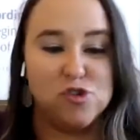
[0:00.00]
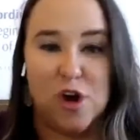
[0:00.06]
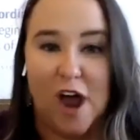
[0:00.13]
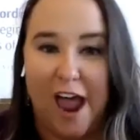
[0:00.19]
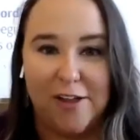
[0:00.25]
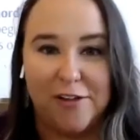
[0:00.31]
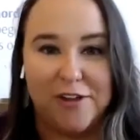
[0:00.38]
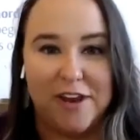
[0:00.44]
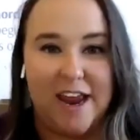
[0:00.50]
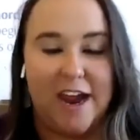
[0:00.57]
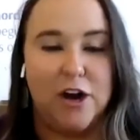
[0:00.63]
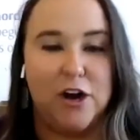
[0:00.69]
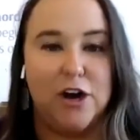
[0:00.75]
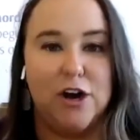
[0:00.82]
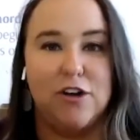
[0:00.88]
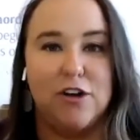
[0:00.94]
trial and
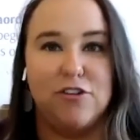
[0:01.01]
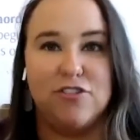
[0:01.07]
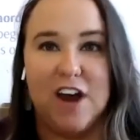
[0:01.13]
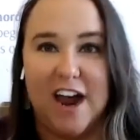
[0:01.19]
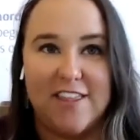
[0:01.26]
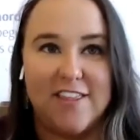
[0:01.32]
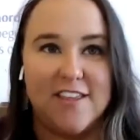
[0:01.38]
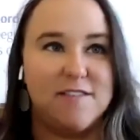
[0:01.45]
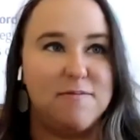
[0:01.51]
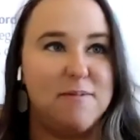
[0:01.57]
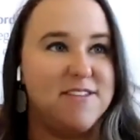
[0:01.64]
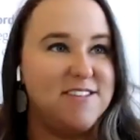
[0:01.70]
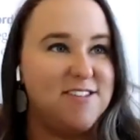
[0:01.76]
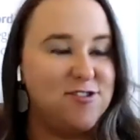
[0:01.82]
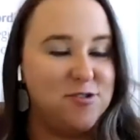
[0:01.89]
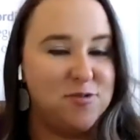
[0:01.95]
error, trying this
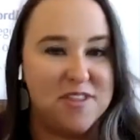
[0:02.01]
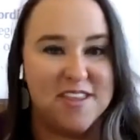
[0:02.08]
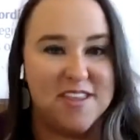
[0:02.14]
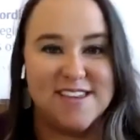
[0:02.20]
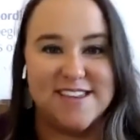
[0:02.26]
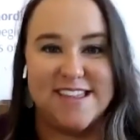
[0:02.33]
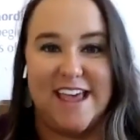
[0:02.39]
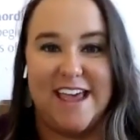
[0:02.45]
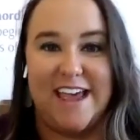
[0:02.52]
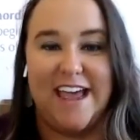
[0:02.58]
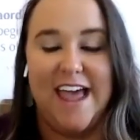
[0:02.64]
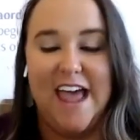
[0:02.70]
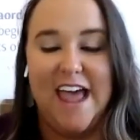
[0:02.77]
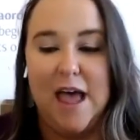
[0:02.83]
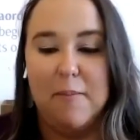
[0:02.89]
business, doing this thing,